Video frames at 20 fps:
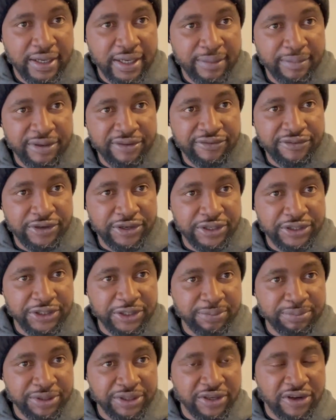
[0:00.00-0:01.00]
before
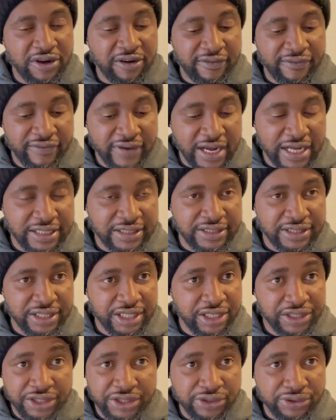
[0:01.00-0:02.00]
you're being offered
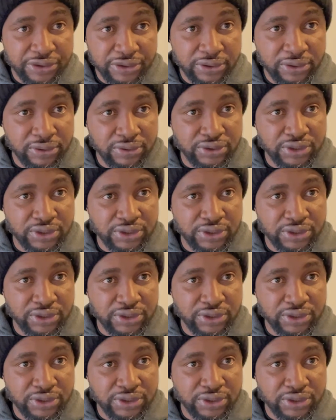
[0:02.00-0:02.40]
any role